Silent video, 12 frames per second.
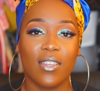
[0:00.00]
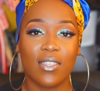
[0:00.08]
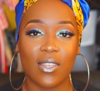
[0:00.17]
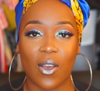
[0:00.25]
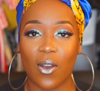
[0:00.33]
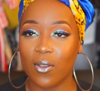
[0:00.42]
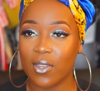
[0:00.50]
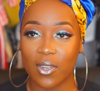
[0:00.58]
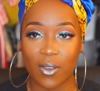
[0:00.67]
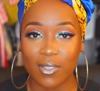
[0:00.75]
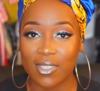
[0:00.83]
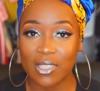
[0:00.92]
So, you
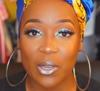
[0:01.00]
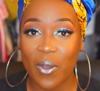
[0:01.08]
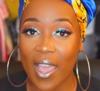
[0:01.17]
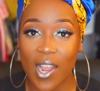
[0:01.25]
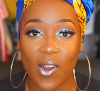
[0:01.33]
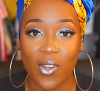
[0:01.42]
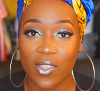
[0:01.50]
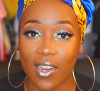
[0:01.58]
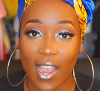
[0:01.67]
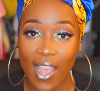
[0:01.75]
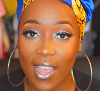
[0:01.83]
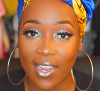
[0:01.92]
know, it's still hair on
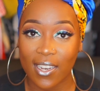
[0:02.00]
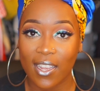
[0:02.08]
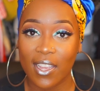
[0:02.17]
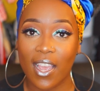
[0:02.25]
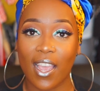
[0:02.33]
your head.